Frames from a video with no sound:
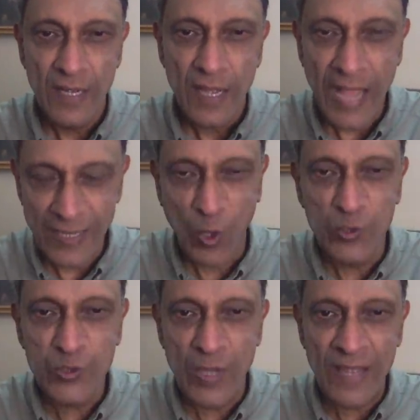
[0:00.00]
I
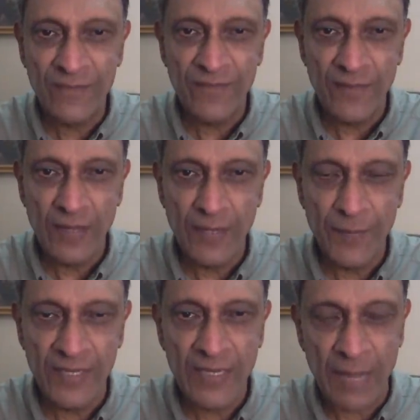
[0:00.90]
also have
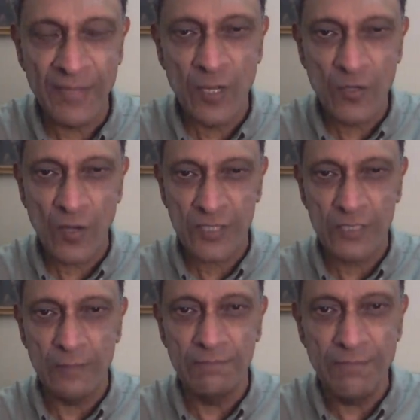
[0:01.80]
been coming
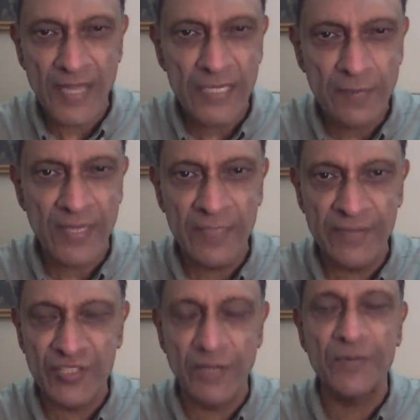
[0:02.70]
across many
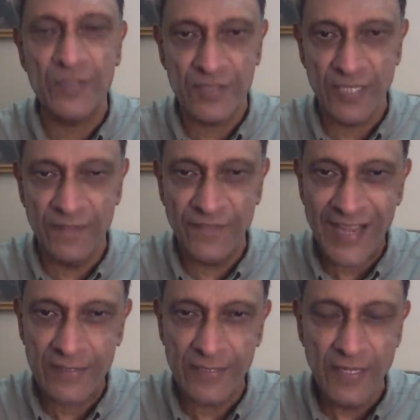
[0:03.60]
prescriptions. In
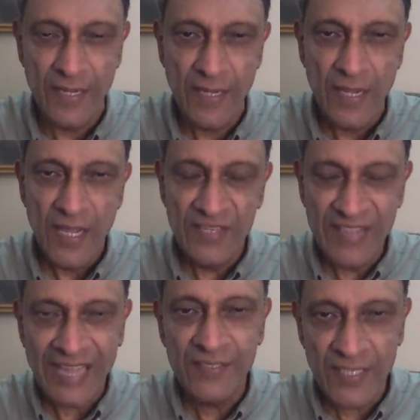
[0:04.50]
fact,
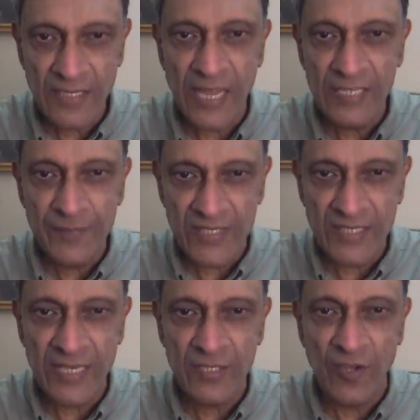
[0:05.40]

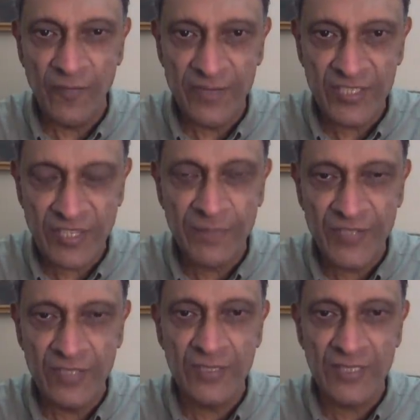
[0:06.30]
99% of
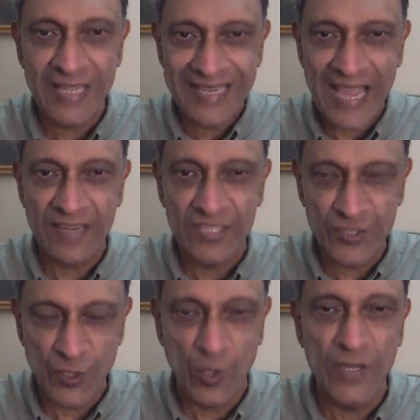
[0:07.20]
prescriptions carry
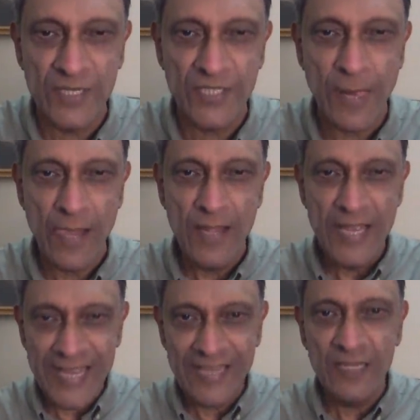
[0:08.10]
steroids
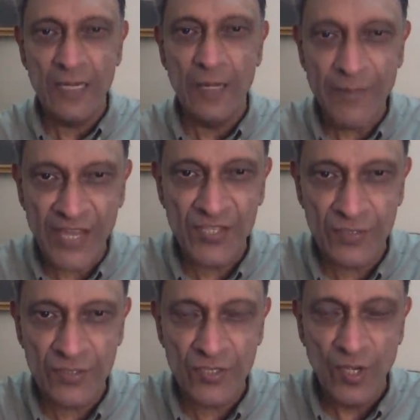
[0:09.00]
in
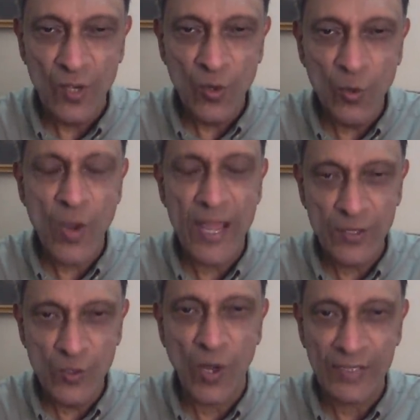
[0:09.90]
patients who are
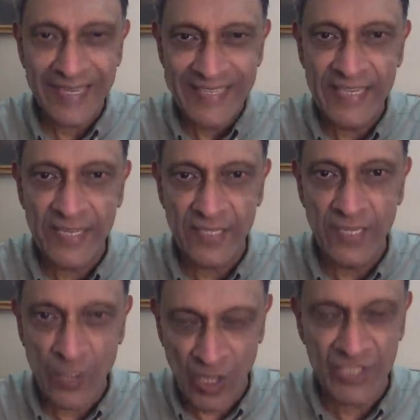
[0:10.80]
not yet
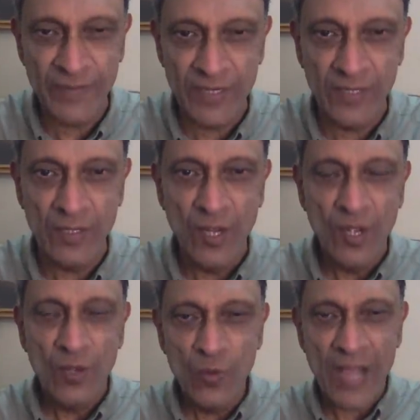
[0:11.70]
in hospital,
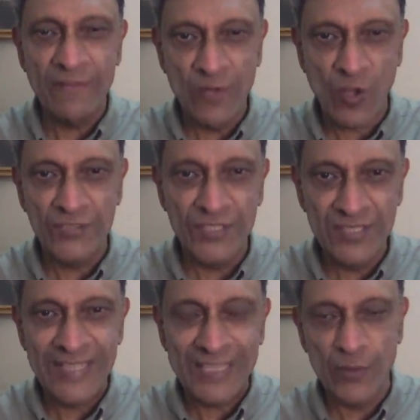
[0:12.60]
who have an
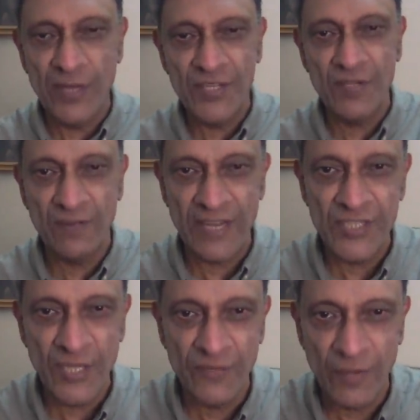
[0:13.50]
oxygen saturation
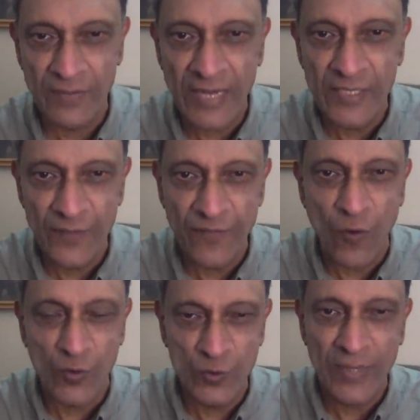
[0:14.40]
ranging from
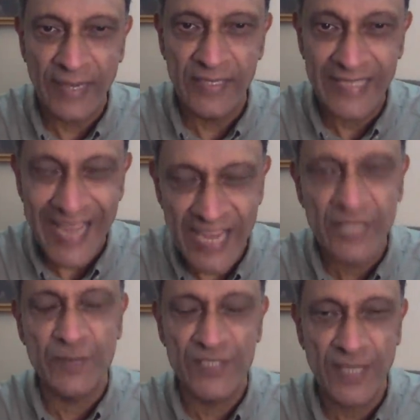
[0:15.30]
94 to
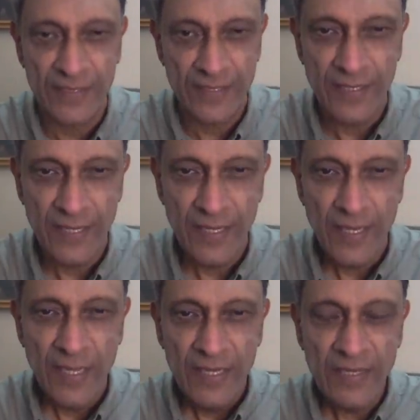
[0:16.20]
98%.
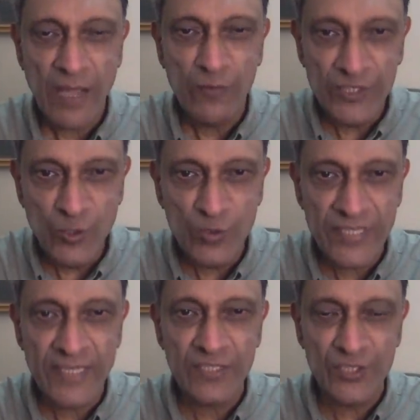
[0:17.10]
Now,
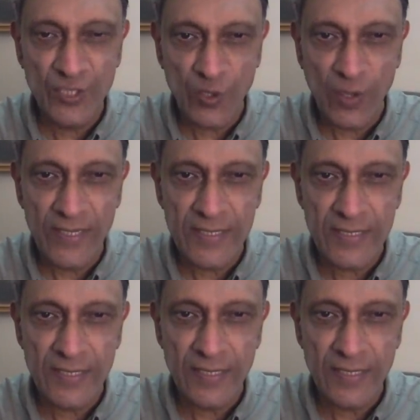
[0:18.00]
using steroids